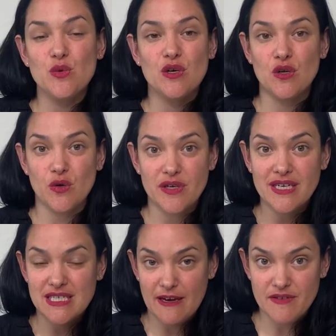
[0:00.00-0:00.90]
a caloric
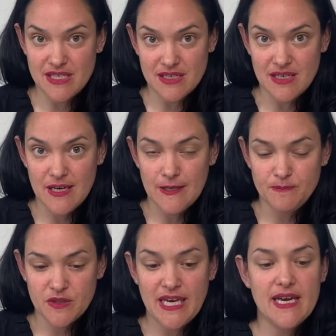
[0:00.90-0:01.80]
deficit.
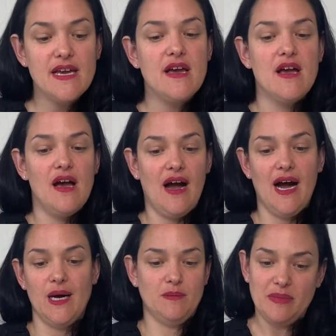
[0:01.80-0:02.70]
Okay,
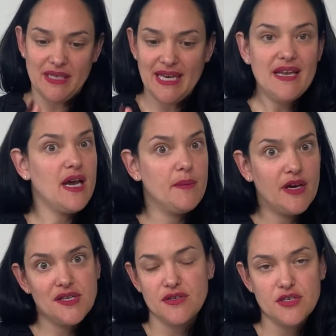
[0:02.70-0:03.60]
but again, I'm not
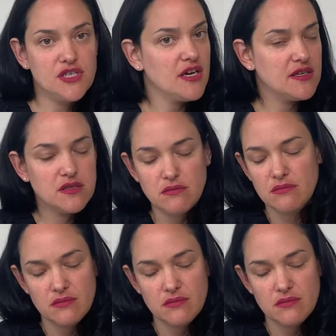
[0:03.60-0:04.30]
here to judge.